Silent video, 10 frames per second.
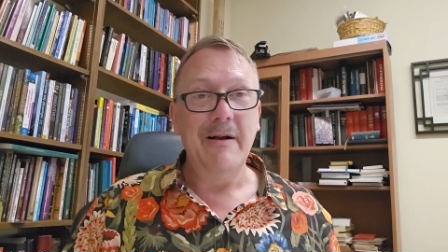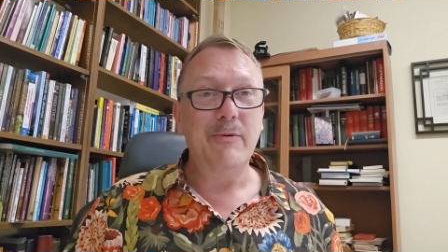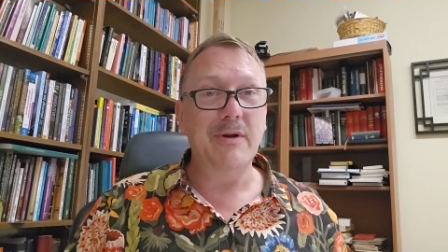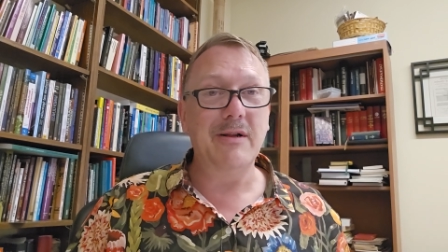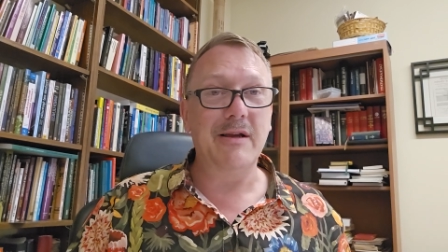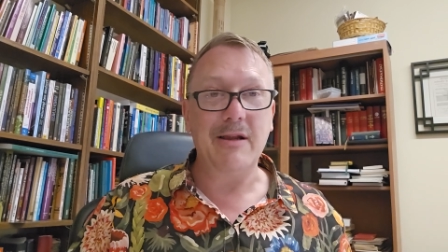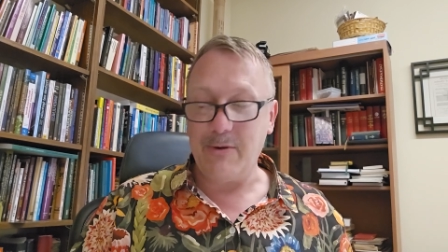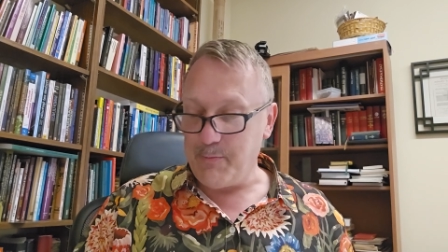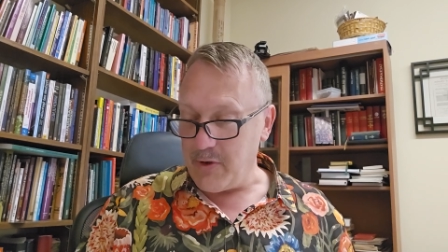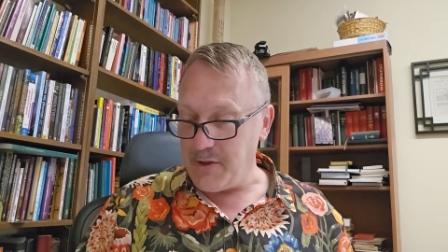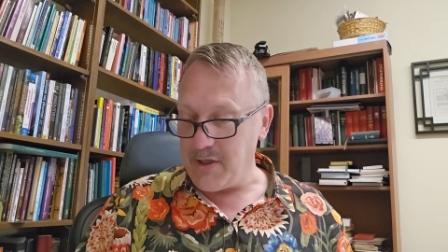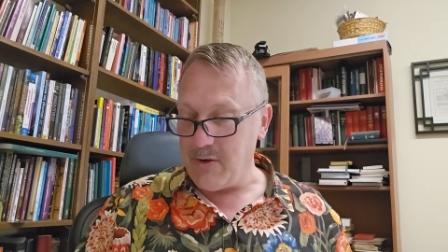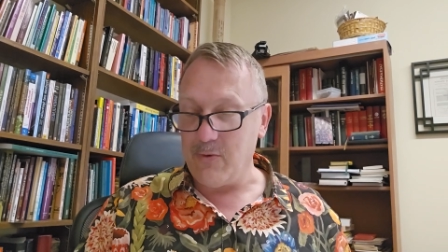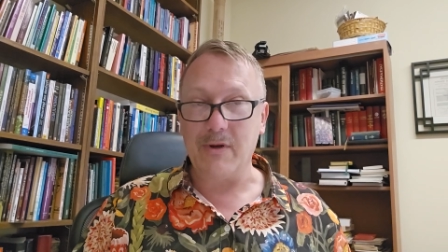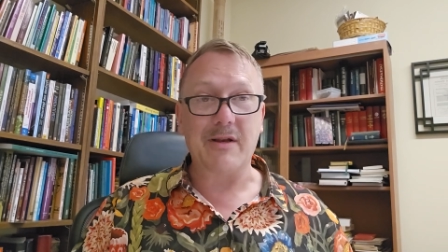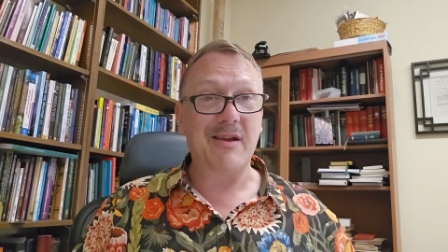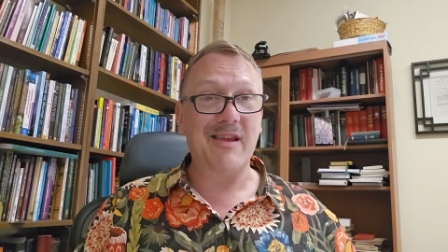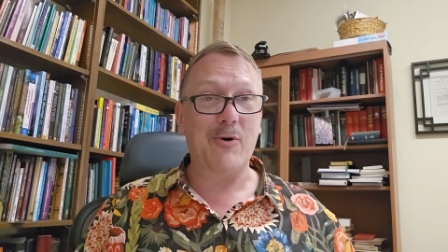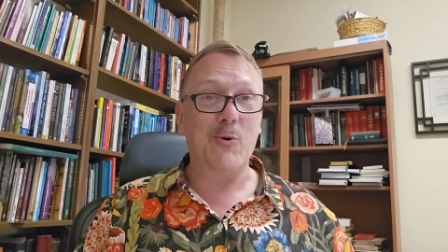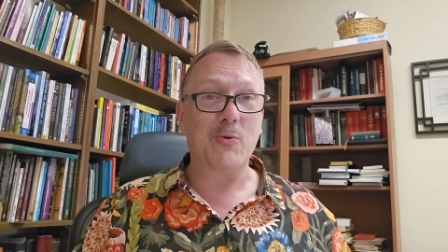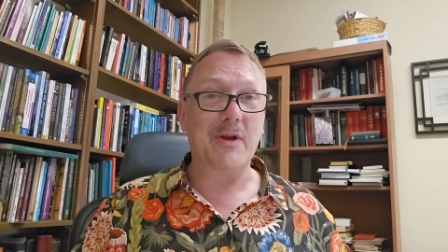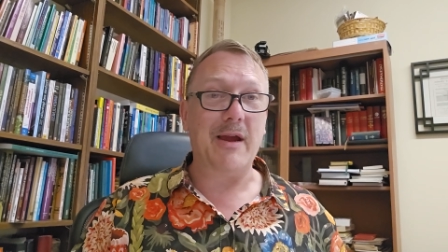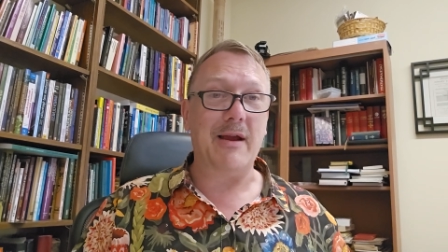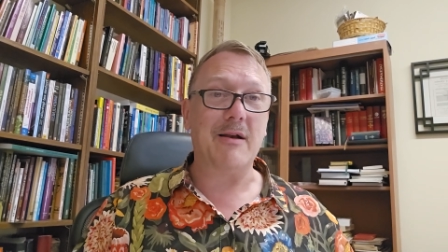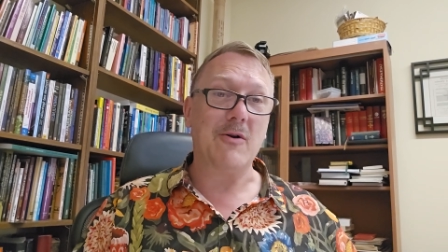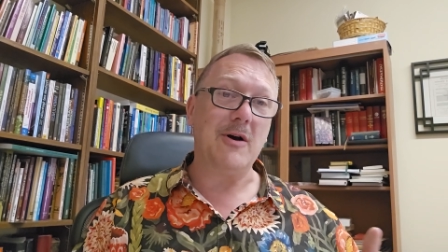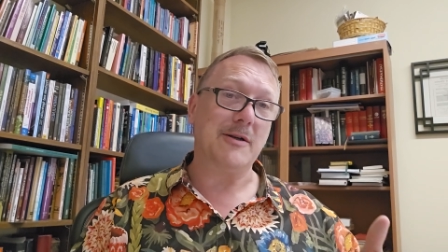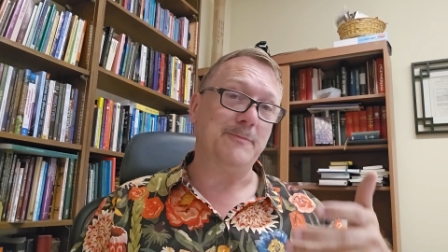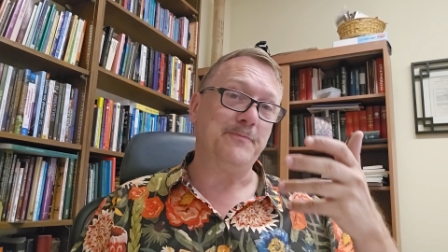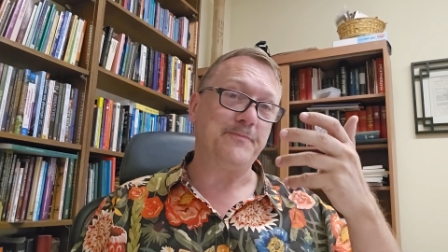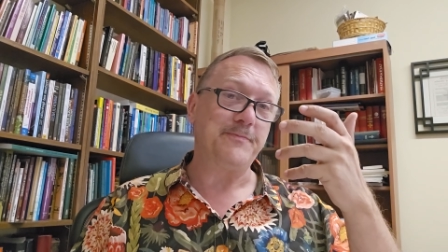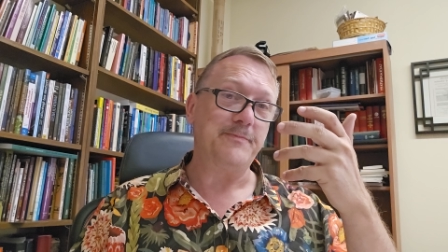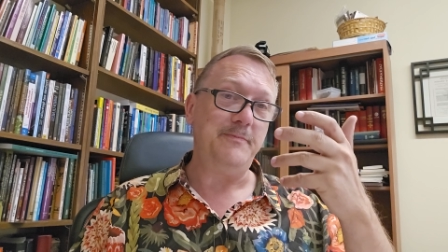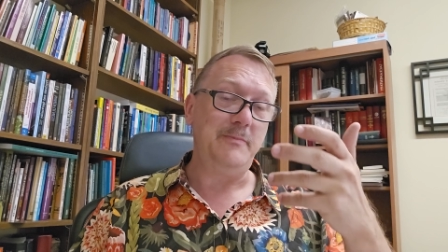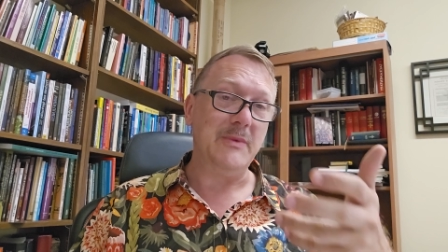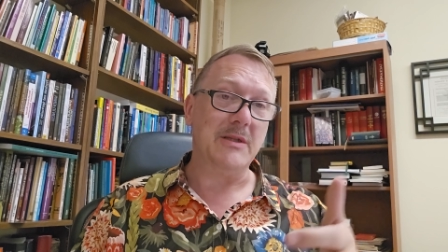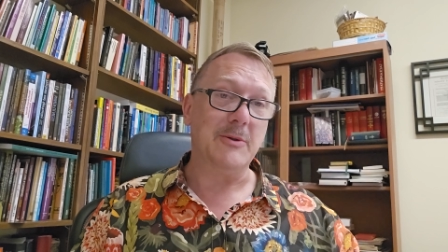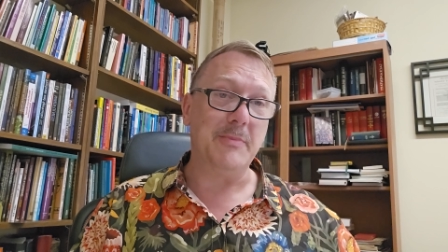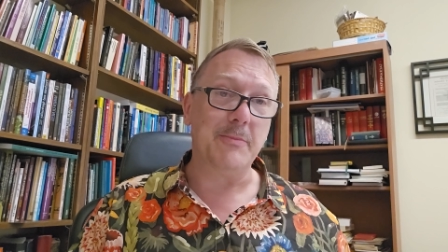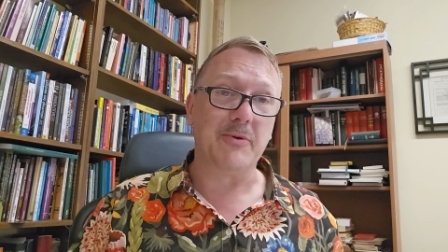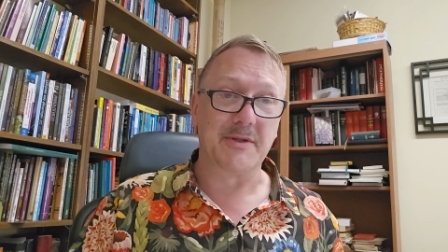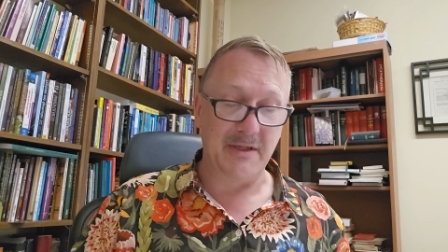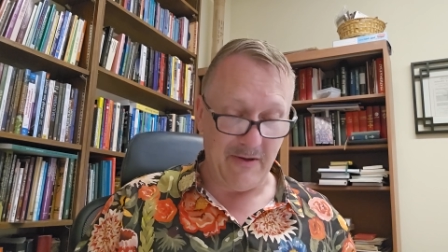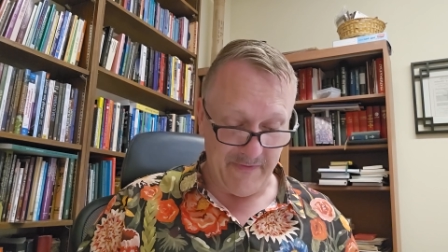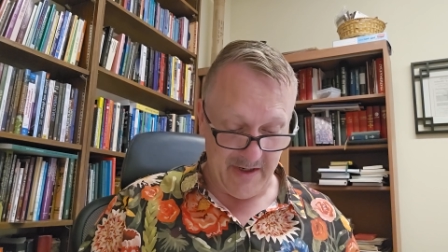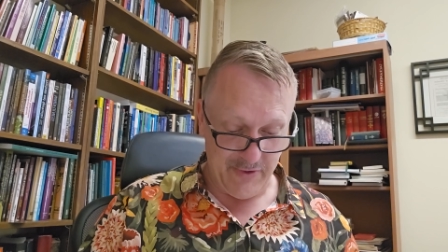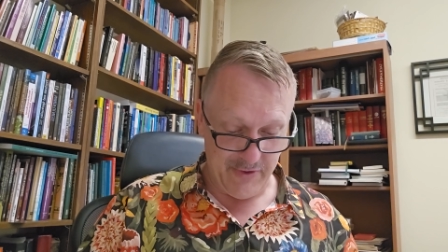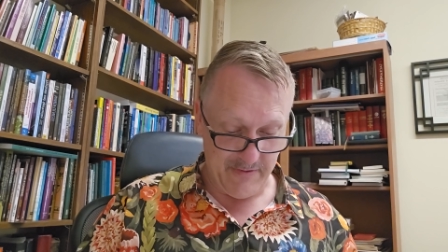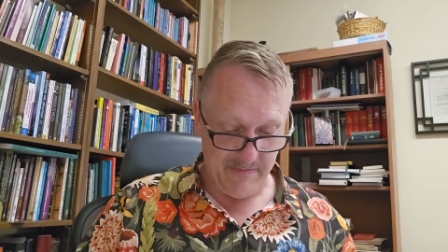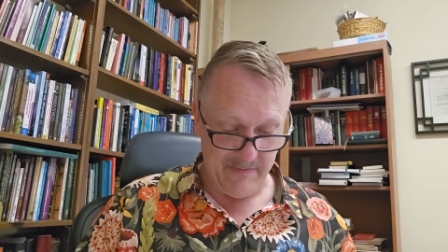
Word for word: really they're preaching only to their own gain, not to people's salvation.